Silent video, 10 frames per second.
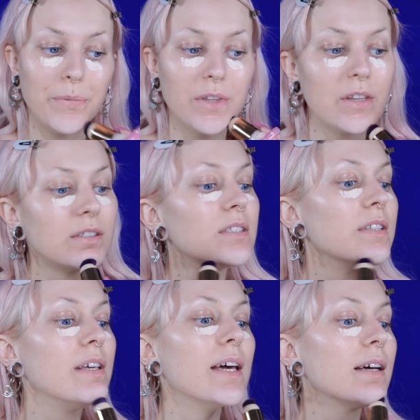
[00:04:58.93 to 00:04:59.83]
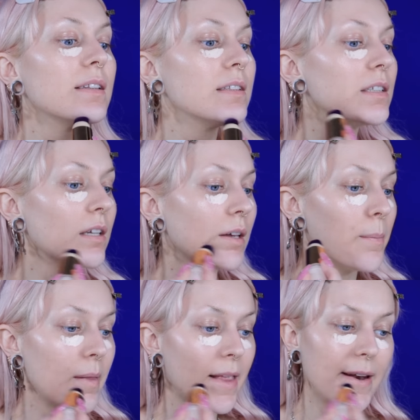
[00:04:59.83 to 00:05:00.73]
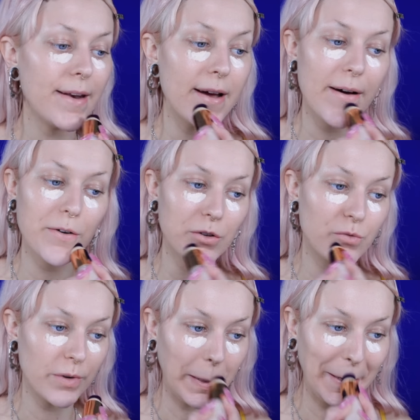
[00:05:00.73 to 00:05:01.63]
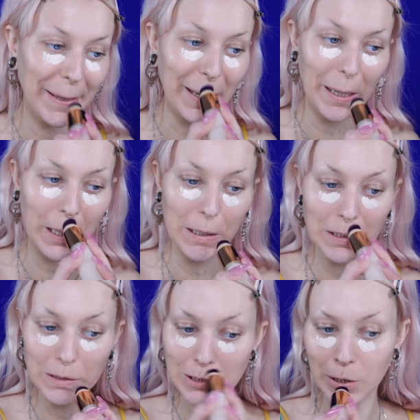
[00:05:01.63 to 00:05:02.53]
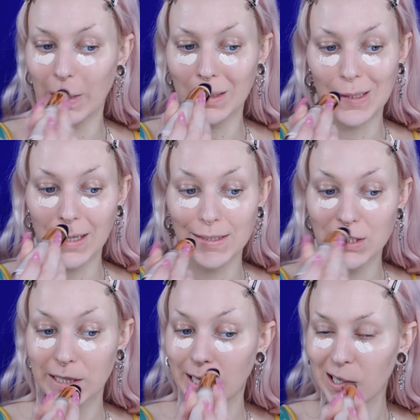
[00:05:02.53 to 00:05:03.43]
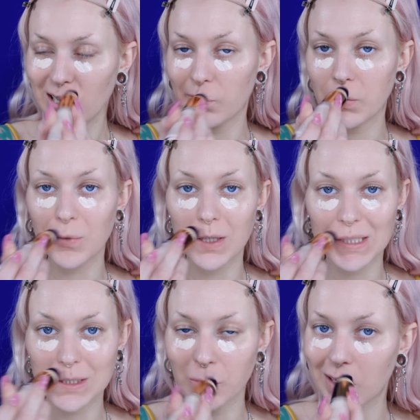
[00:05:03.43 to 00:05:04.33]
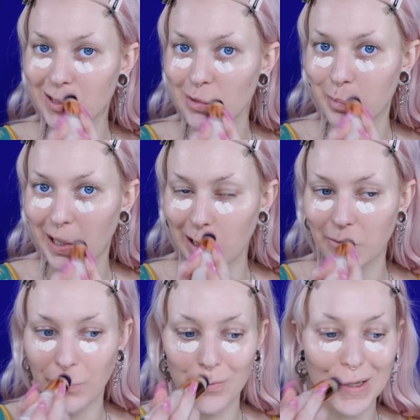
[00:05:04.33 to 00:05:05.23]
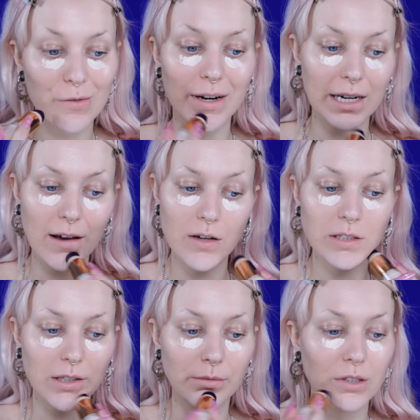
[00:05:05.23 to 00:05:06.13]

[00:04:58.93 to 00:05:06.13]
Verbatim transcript: used yet. It blended out really nice. I like the shade even though it is way too pale for me right now so I'm